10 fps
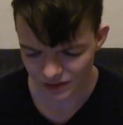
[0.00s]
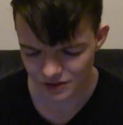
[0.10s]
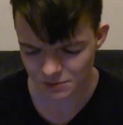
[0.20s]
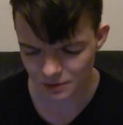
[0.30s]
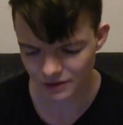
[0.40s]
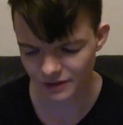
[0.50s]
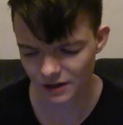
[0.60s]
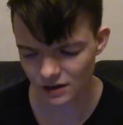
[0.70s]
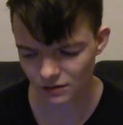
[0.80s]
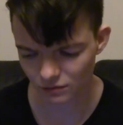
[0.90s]
there's a bit that
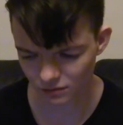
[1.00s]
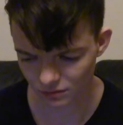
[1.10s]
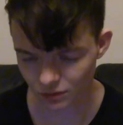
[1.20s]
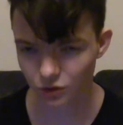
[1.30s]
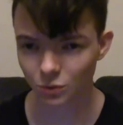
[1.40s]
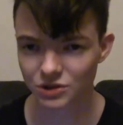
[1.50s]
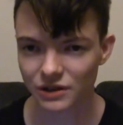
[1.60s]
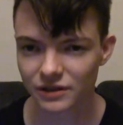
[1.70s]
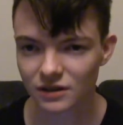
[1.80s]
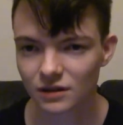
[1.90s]
they wrote, which
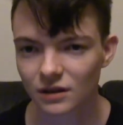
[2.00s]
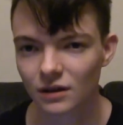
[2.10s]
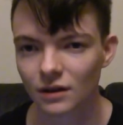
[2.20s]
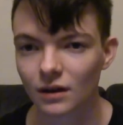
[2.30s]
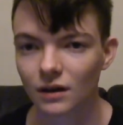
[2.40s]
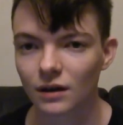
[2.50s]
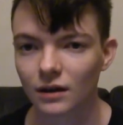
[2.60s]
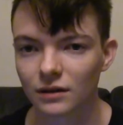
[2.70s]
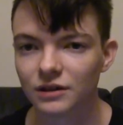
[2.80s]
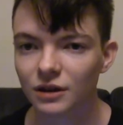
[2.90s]
I think,
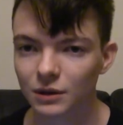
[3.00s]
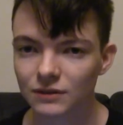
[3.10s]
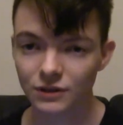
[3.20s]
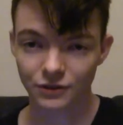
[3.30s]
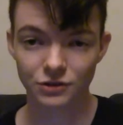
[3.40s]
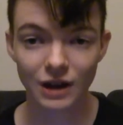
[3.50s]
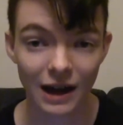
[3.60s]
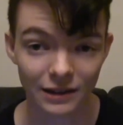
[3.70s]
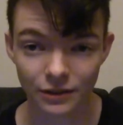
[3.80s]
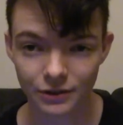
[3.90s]
you know, even if you're
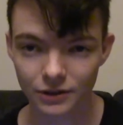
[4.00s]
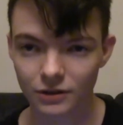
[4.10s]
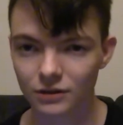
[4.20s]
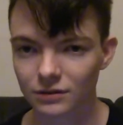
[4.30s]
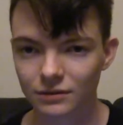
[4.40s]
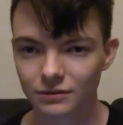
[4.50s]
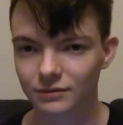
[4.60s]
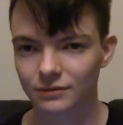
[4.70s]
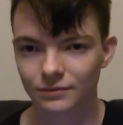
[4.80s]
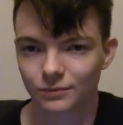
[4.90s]
not in theater,
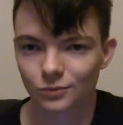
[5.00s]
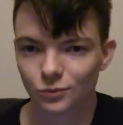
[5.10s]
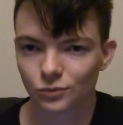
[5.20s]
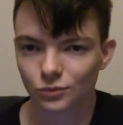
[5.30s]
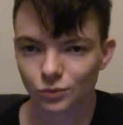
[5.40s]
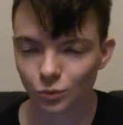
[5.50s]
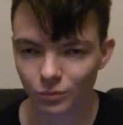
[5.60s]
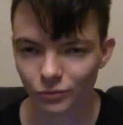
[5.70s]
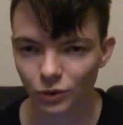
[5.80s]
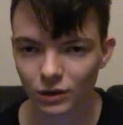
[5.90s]

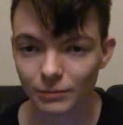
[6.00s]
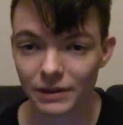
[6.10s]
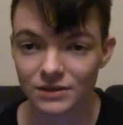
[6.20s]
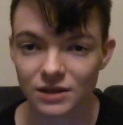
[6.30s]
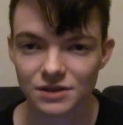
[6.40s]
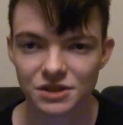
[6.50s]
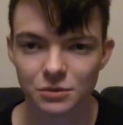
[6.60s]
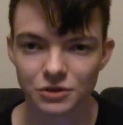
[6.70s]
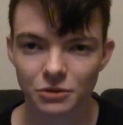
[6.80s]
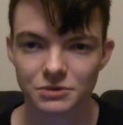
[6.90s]
will make sense
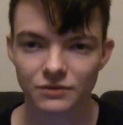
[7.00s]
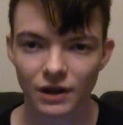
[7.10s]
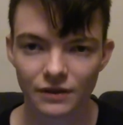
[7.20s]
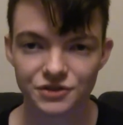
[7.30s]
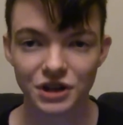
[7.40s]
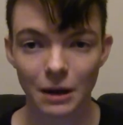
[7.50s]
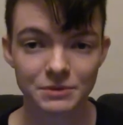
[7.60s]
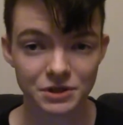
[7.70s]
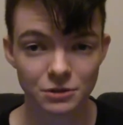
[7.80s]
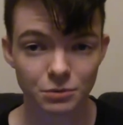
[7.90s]
to you in terms of kind of the
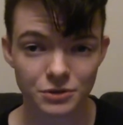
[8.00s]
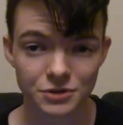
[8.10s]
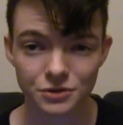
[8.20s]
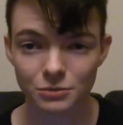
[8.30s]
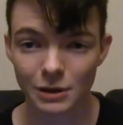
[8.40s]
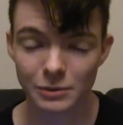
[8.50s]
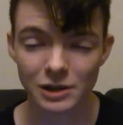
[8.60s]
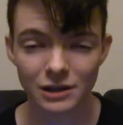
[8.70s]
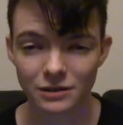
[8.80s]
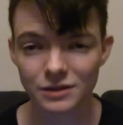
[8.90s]
jobs that you pursue,
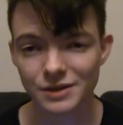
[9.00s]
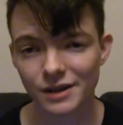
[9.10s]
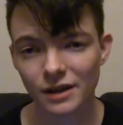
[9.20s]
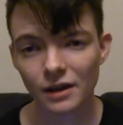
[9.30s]
maybe, and